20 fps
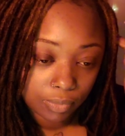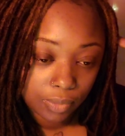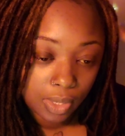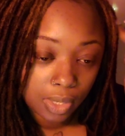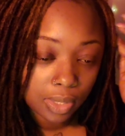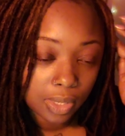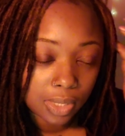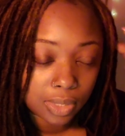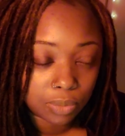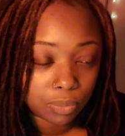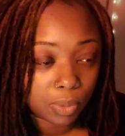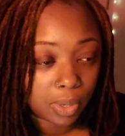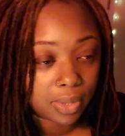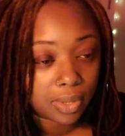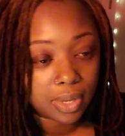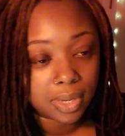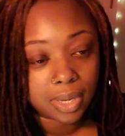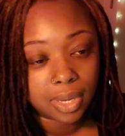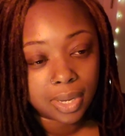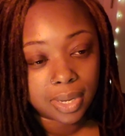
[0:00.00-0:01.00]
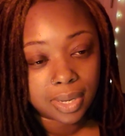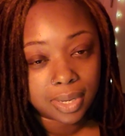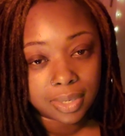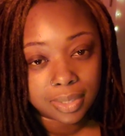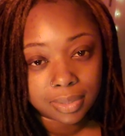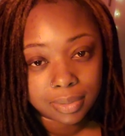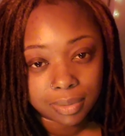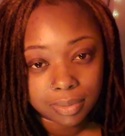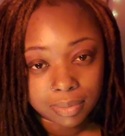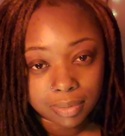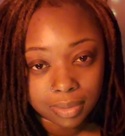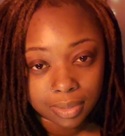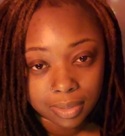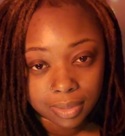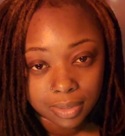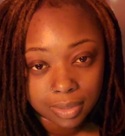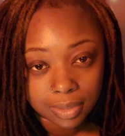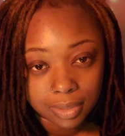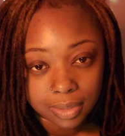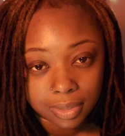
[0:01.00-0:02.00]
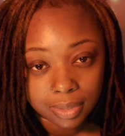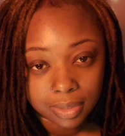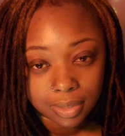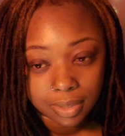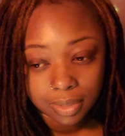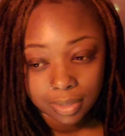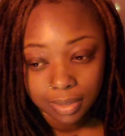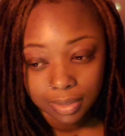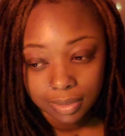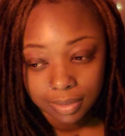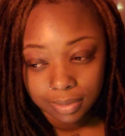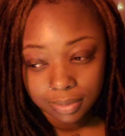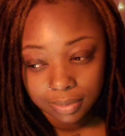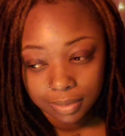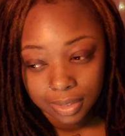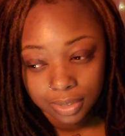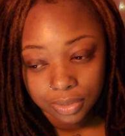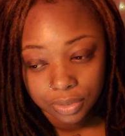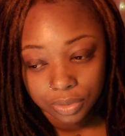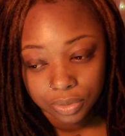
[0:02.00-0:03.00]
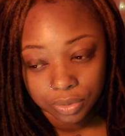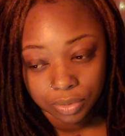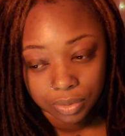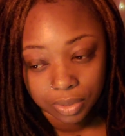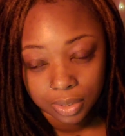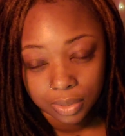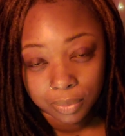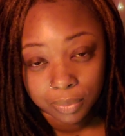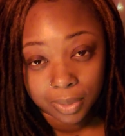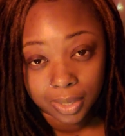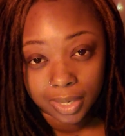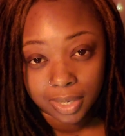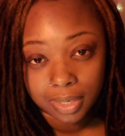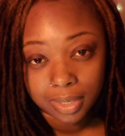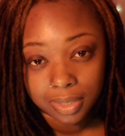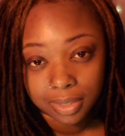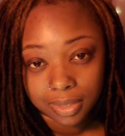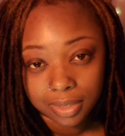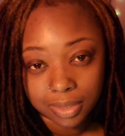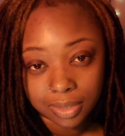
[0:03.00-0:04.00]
and that's why they can't let you get away.